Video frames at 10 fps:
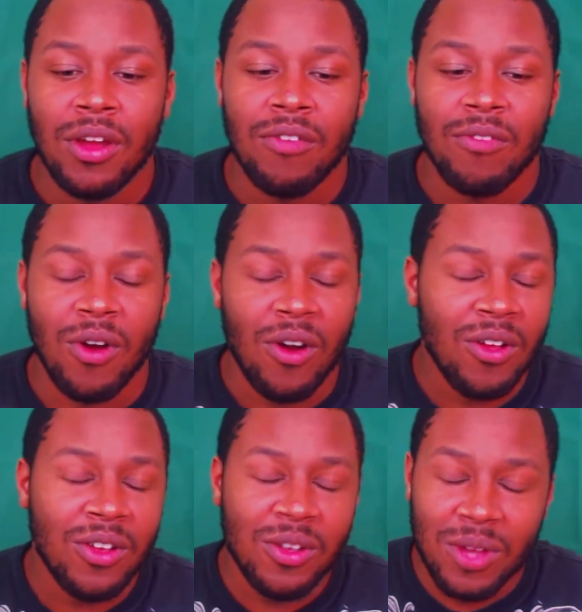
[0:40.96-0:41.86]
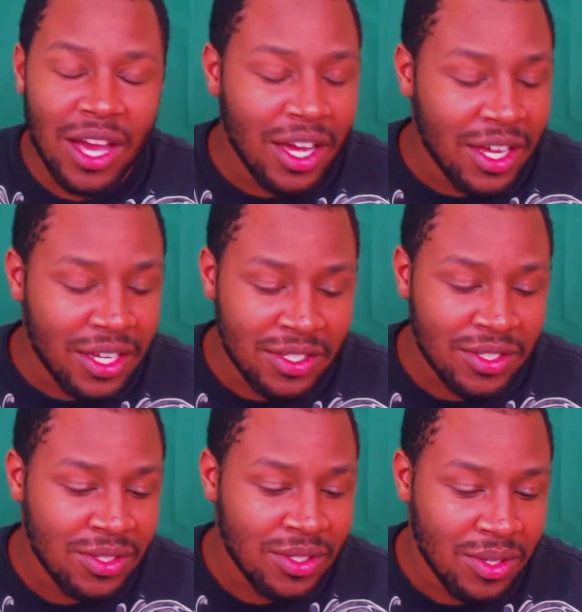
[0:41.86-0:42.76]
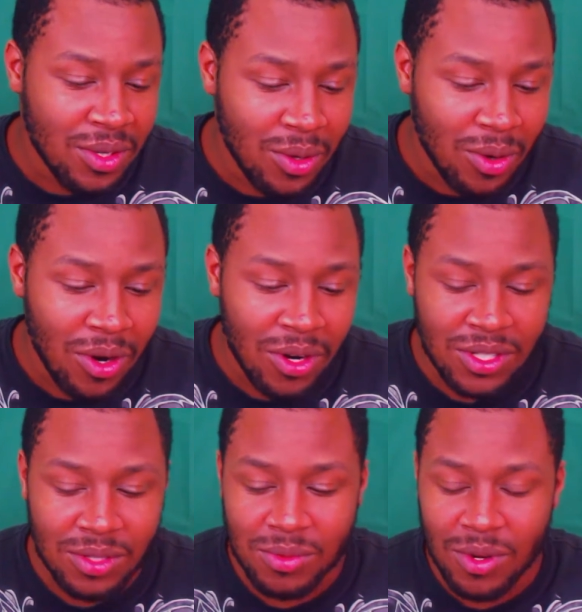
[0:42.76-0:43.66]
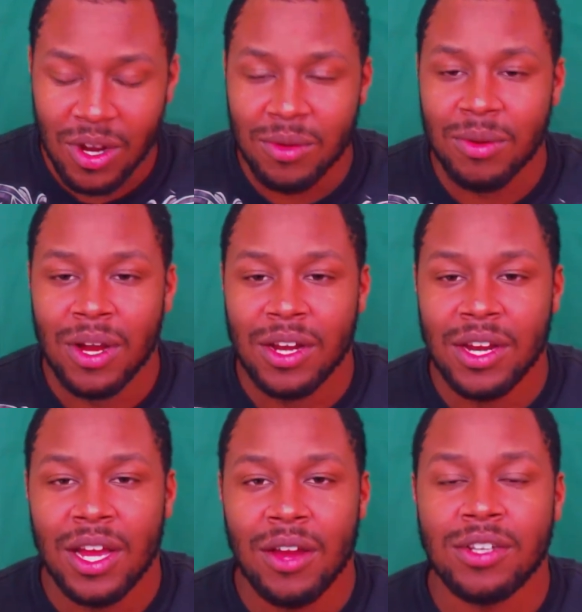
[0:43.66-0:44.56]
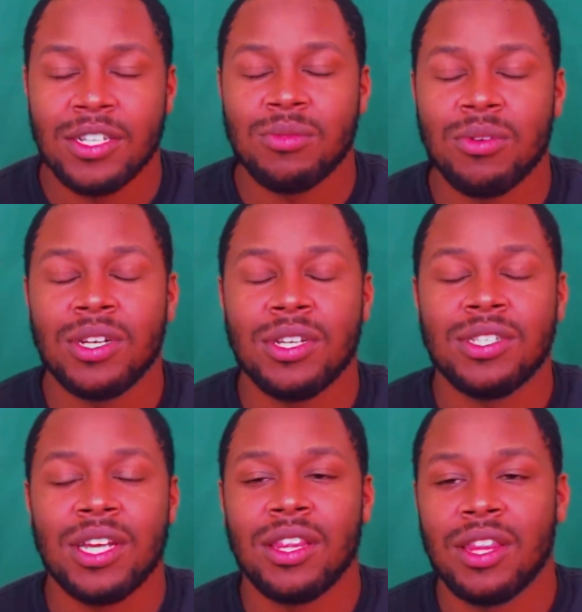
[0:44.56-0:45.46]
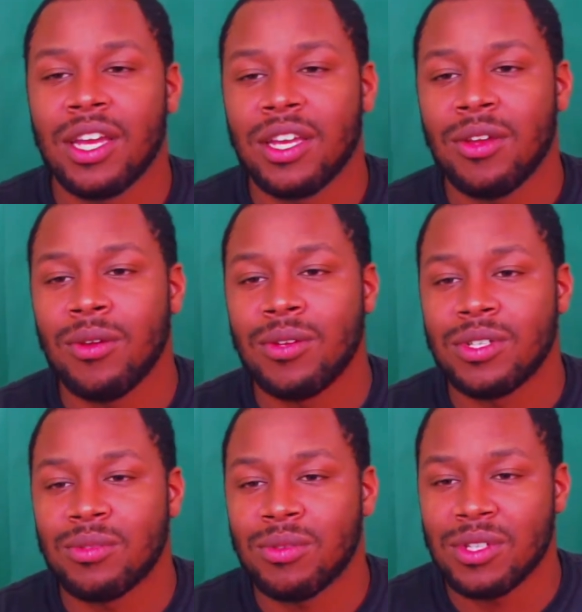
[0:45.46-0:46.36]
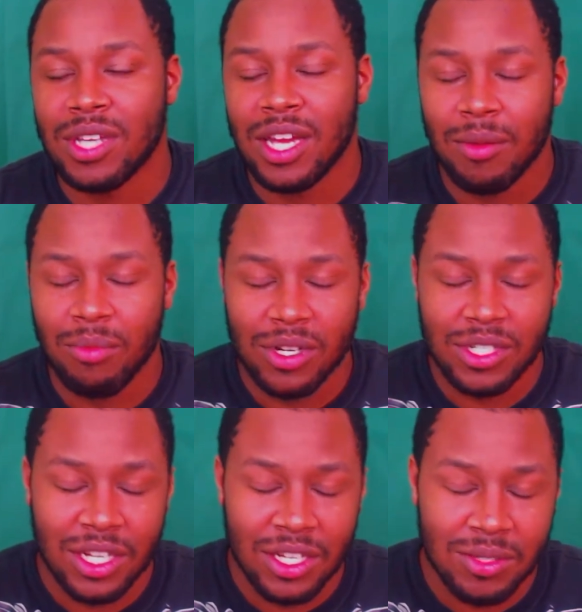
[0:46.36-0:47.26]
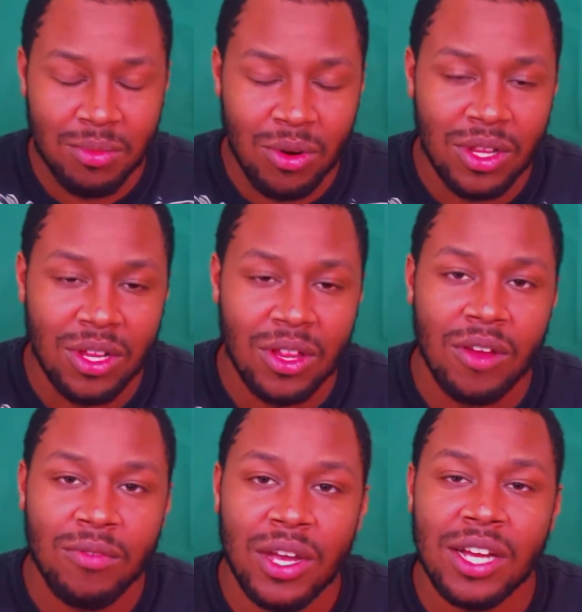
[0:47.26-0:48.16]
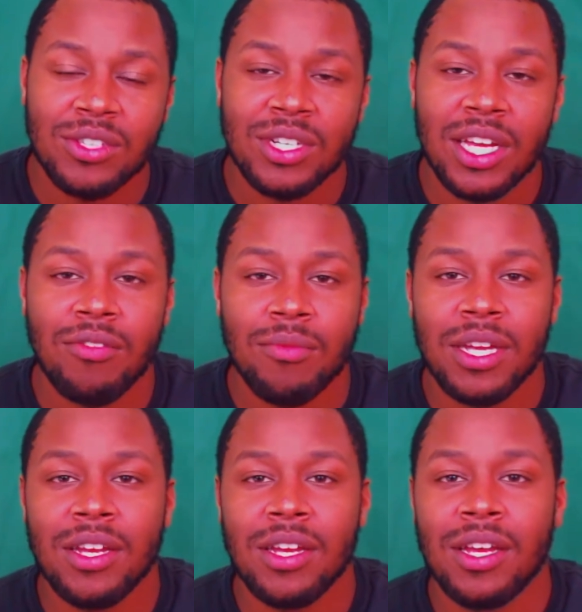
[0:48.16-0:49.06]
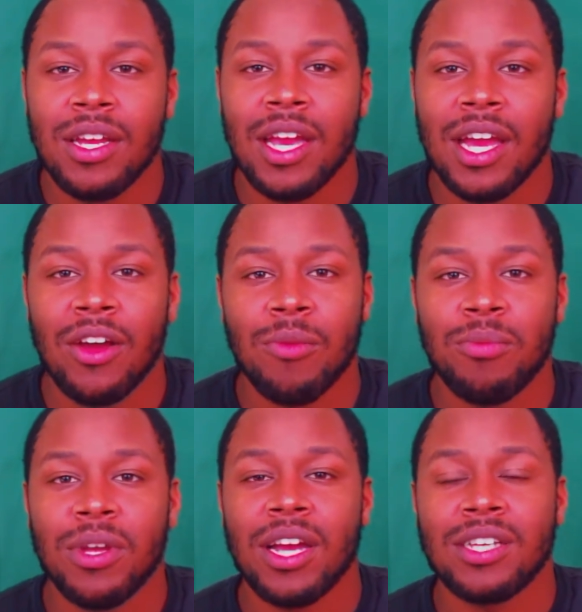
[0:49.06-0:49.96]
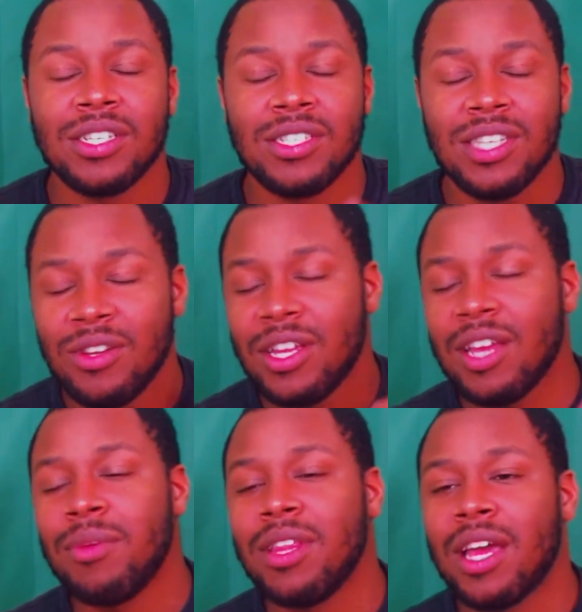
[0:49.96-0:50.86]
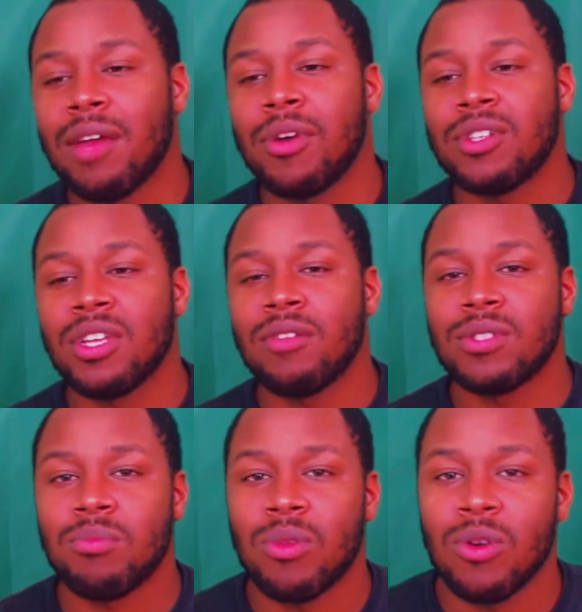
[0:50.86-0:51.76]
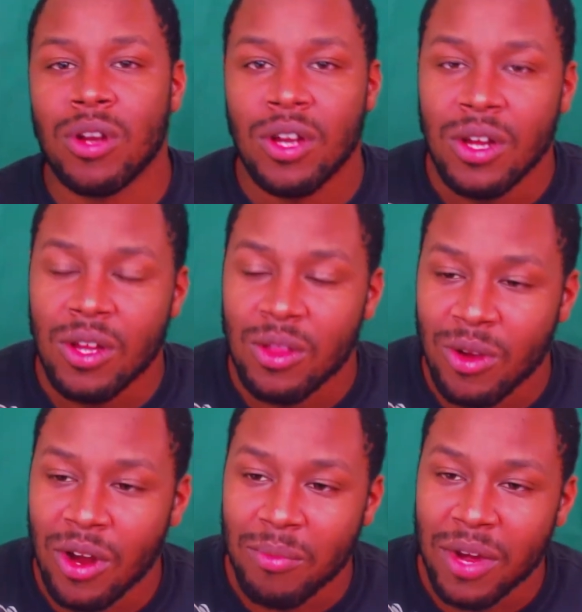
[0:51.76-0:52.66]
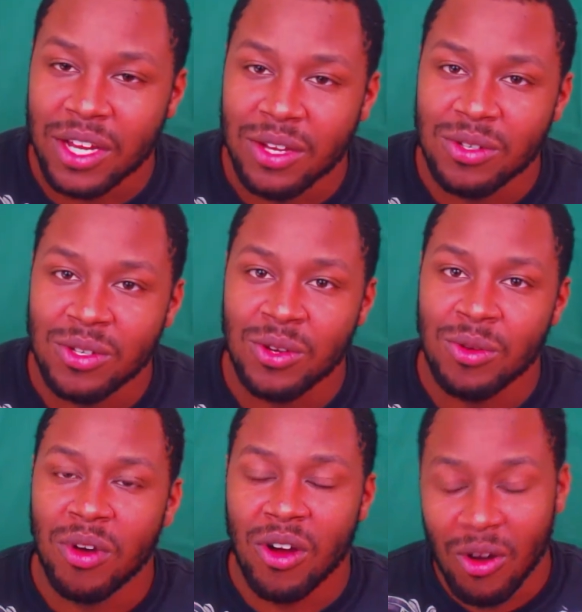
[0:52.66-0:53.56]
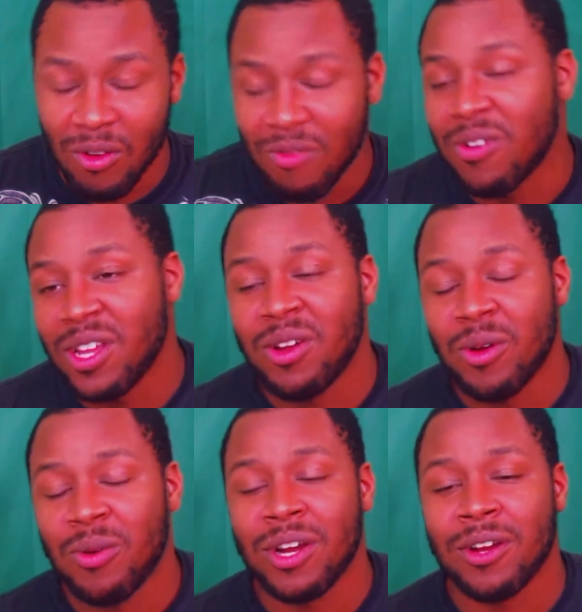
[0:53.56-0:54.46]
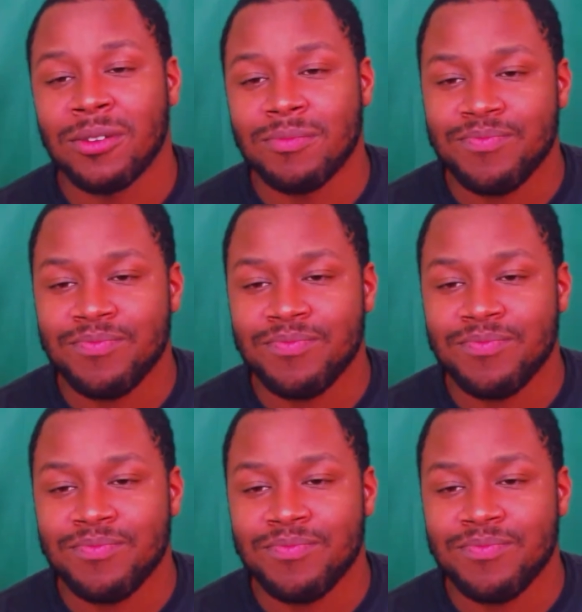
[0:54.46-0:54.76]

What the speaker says: For all of you guys who are subscribed to me right now, I just wanted to say thank you. Just wanted to say I appreciate the support and the love you guys are giving me, and I hope you guys continue to give me that much love and support throughout my YouTube, hopefully, career.